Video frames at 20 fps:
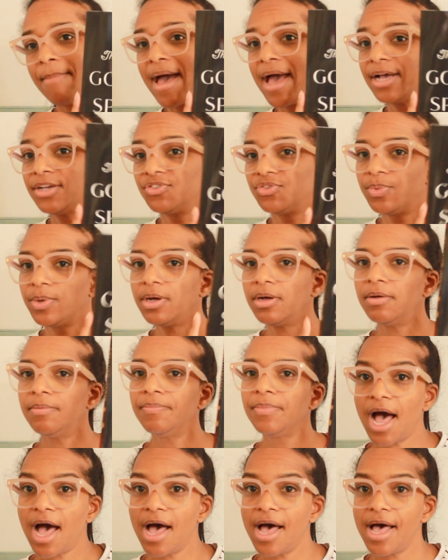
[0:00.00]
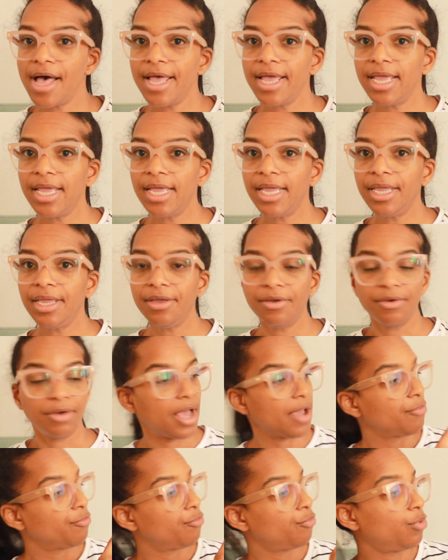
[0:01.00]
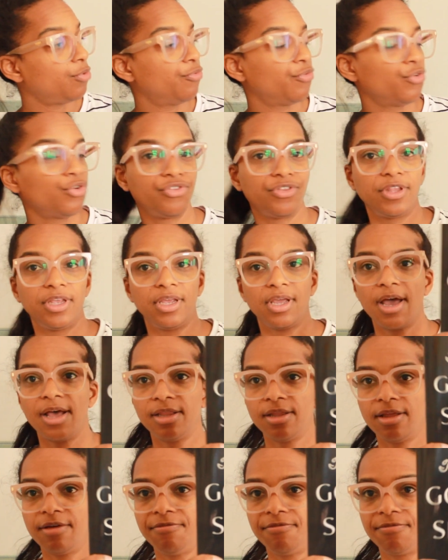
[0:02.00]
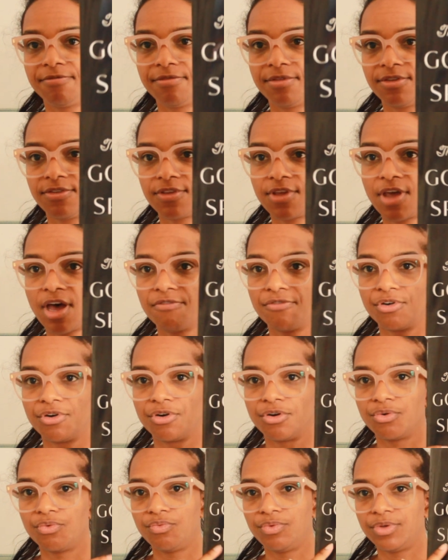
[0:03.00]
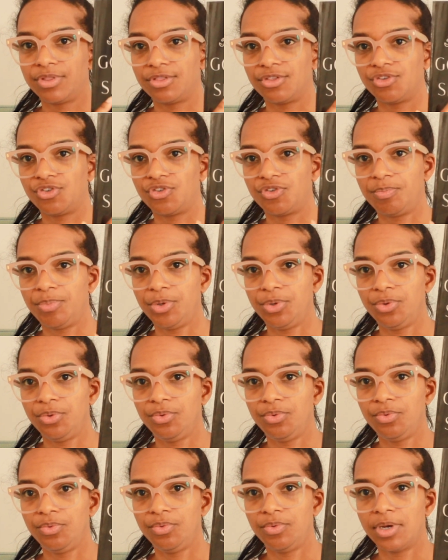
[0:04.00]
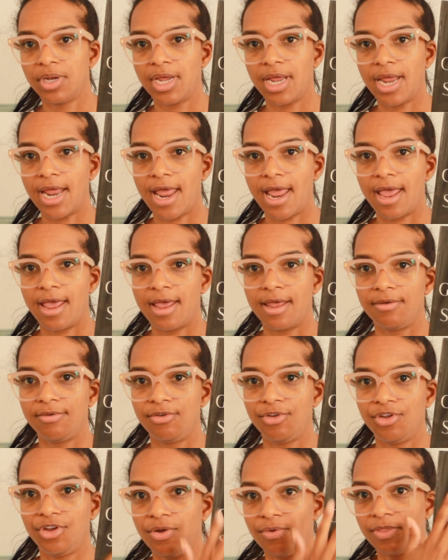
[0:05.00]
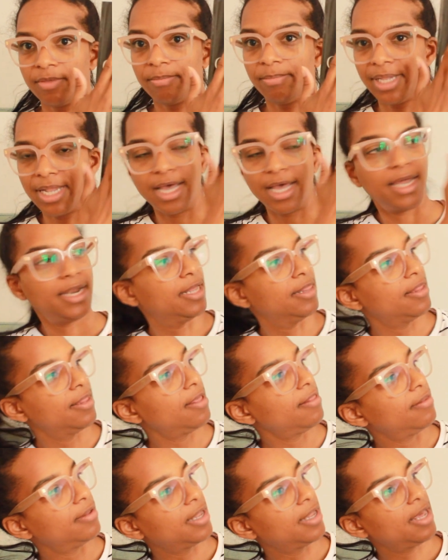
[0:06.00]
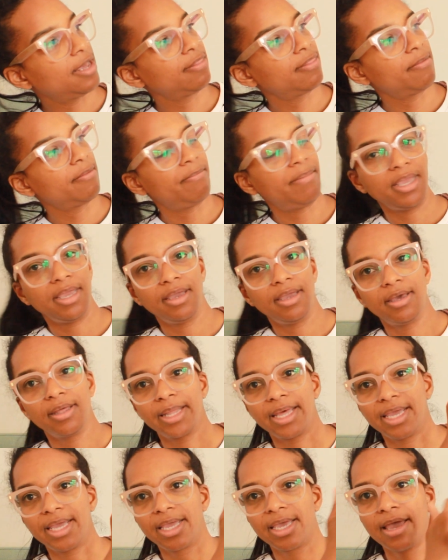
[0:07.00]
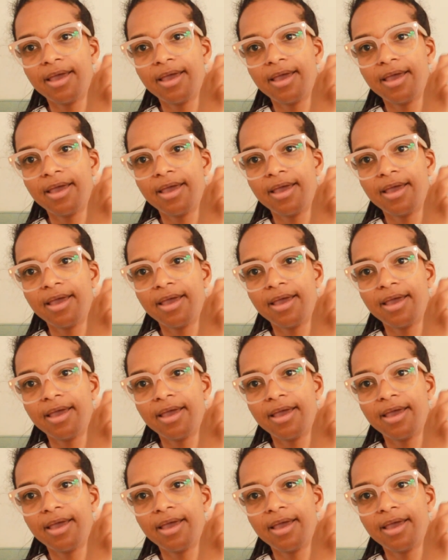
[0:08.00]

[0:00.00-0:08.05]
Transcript: Maxwell. I love this cover with the spoon and, you know, the blood, and then like the big like